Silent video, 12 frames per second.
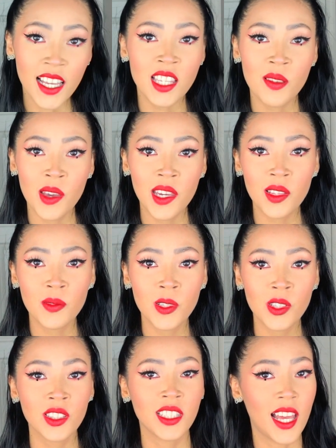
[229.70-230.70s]

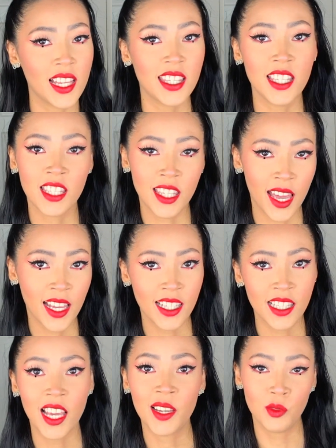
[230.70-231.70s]
available, that's the size
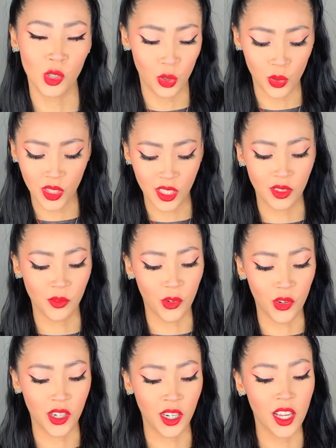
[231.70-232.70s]
I'm choosing
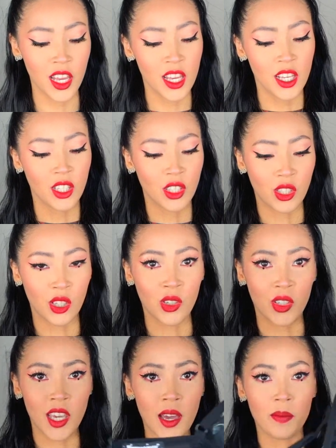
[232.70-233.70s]
for. So
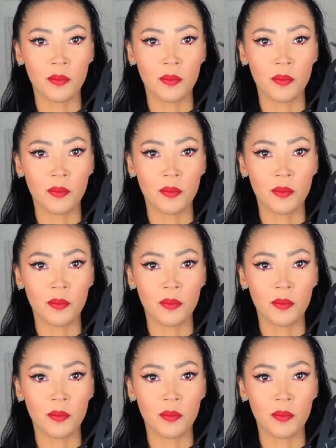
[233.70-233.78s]
yeah,